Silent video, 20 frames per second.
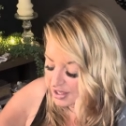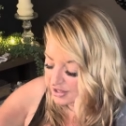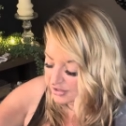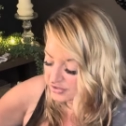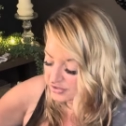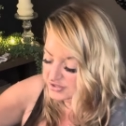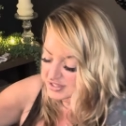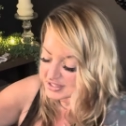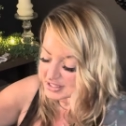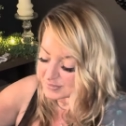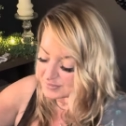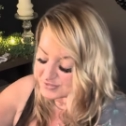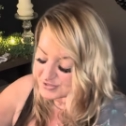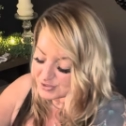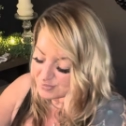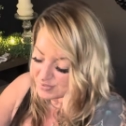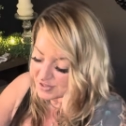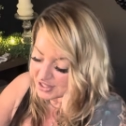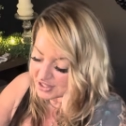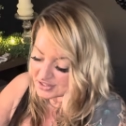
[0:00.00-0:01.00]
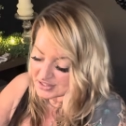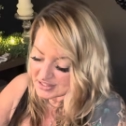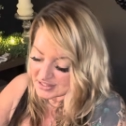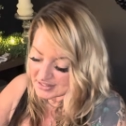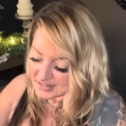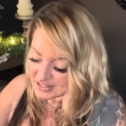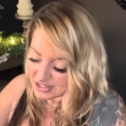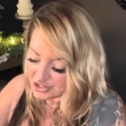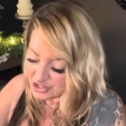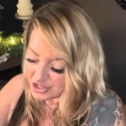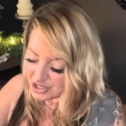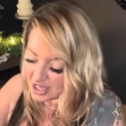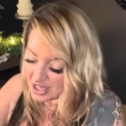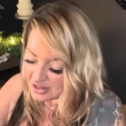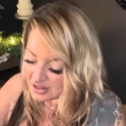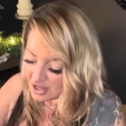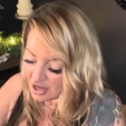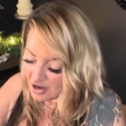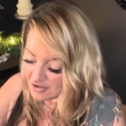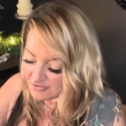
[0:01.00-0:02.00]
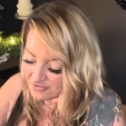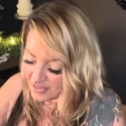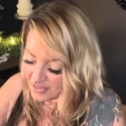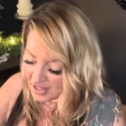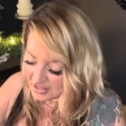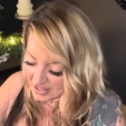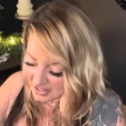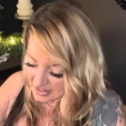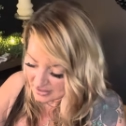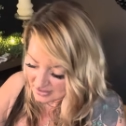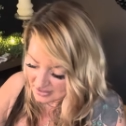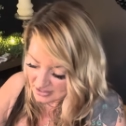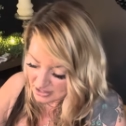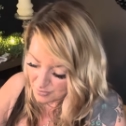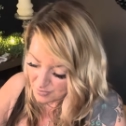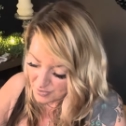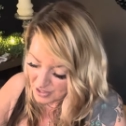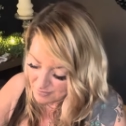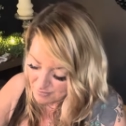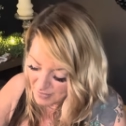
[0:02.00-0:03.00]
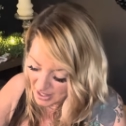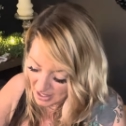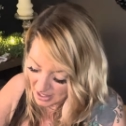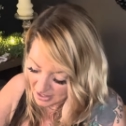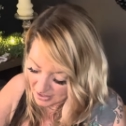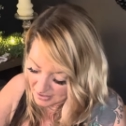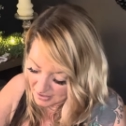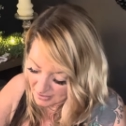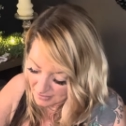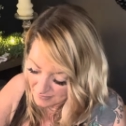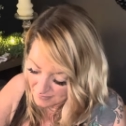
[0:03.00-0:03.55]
There seems to be a decision in love that needs to be made.